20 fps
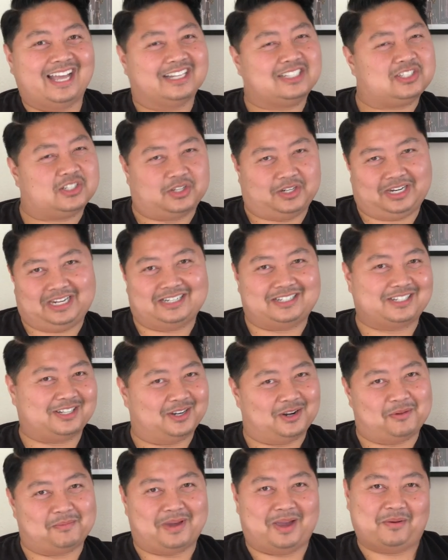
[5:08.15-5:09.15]
Do you need to
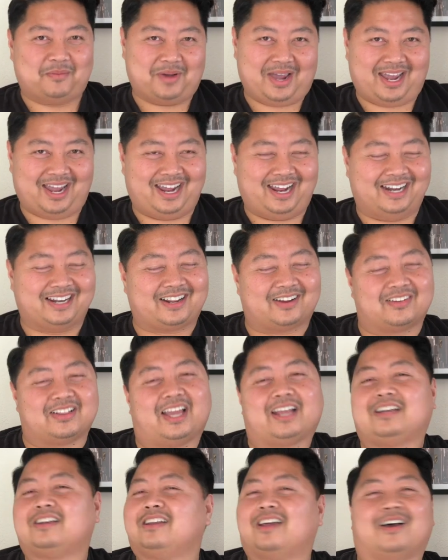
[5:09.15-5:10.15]
know my weight? And they are
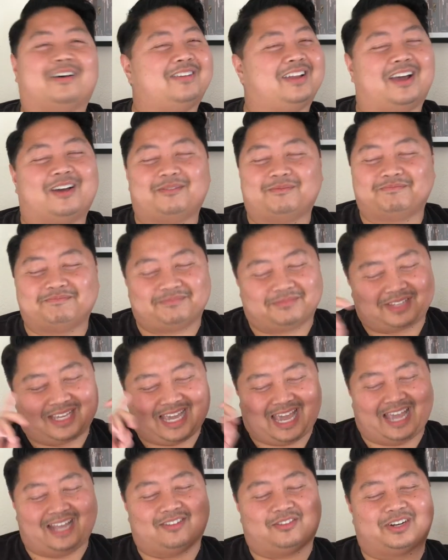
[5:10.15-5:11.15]
like, no, no.
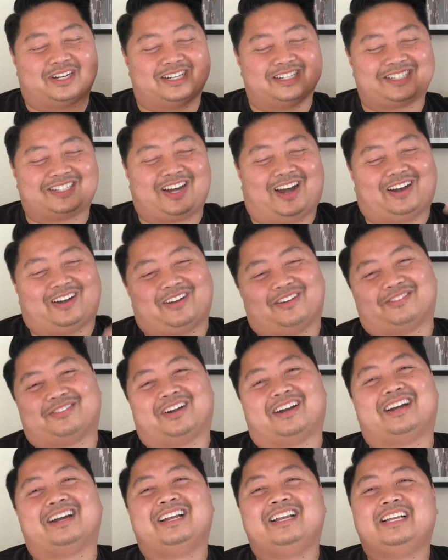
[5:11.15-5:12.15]
Okay, we're going to start
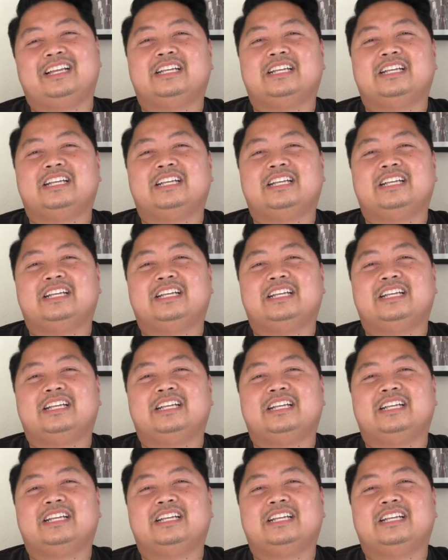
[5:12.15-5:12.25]
over.